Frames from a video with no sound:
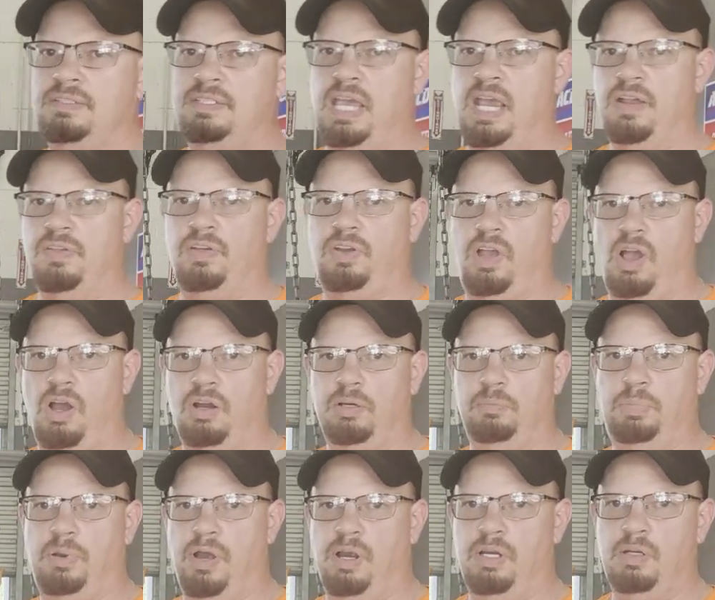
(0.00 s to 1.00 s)
tear the car
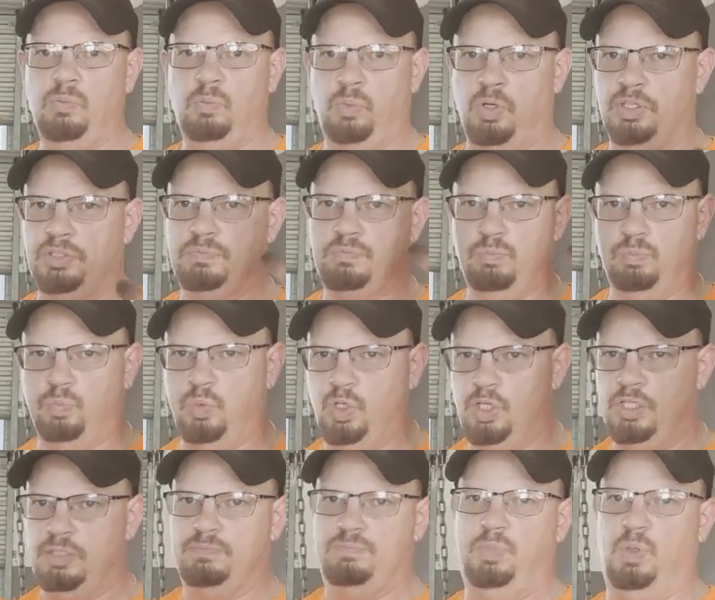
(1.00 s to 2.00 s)
apart.
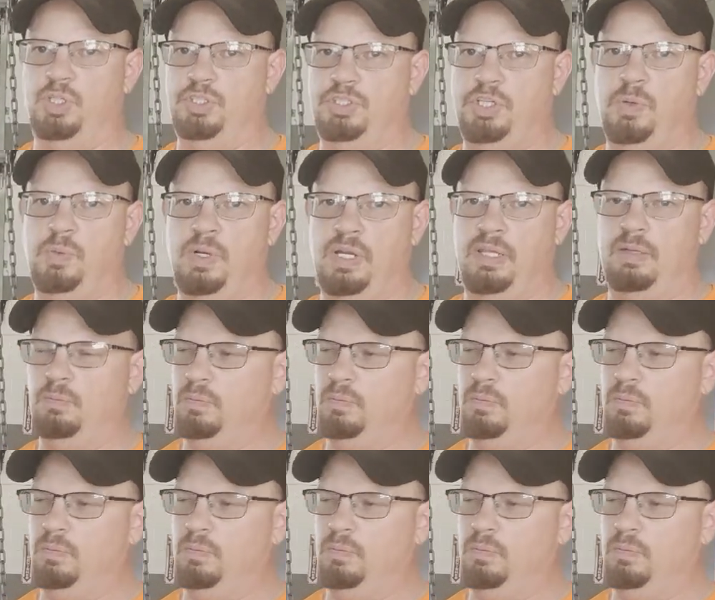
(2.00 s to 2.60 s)
We're doing it.